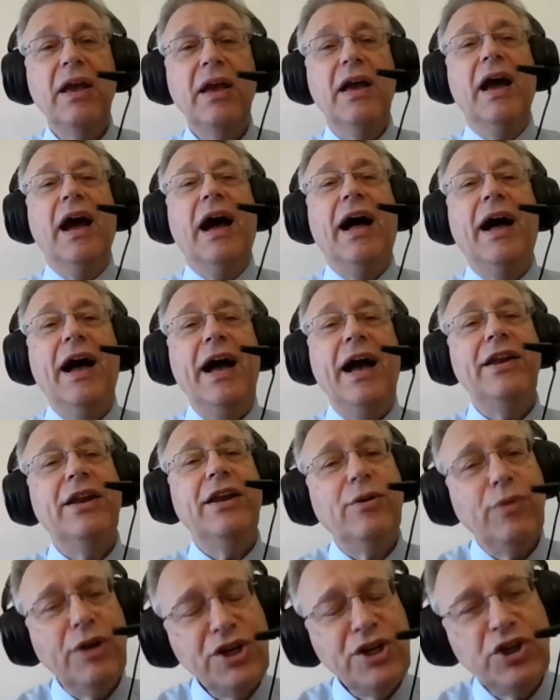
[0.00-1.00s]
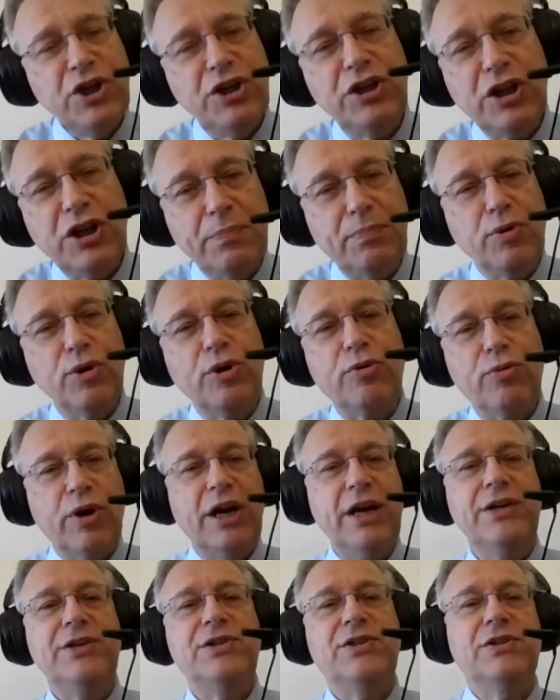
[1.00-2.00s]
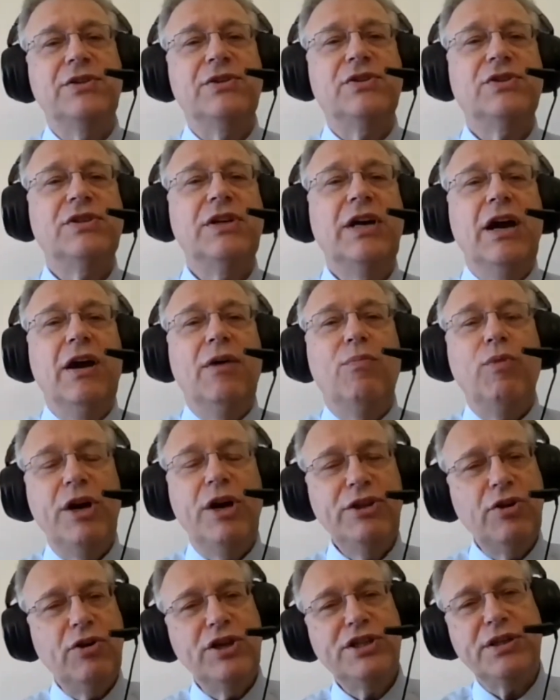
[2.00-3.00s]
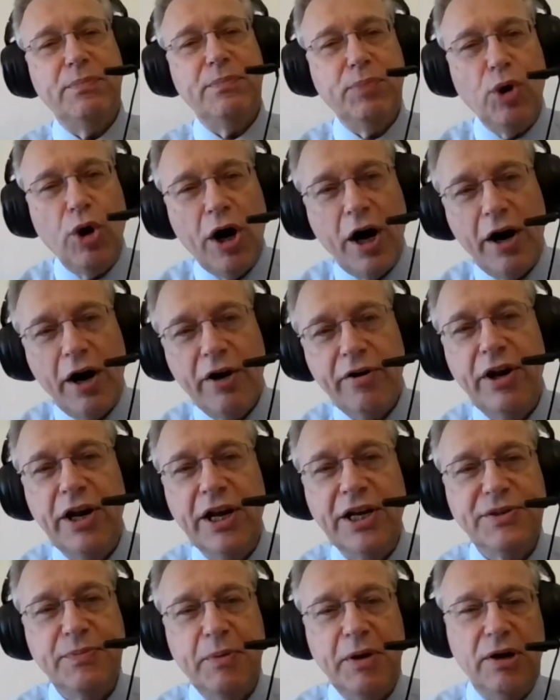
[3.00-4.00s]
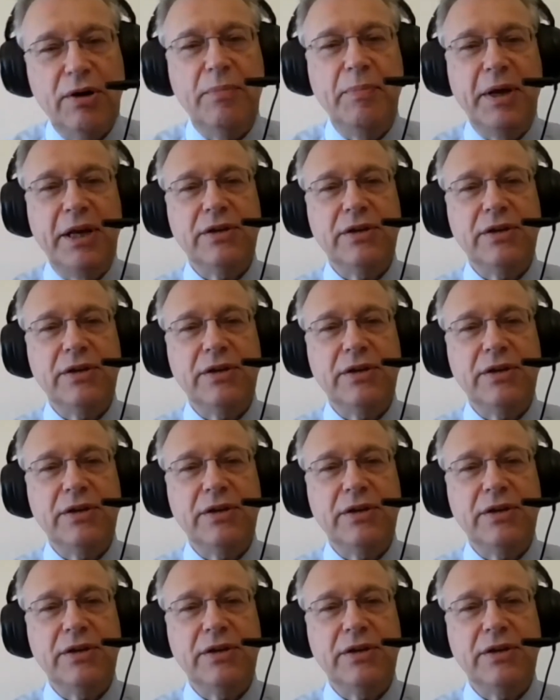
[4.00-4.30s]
And the question that the book raises, whether it's a Bukharin experiment,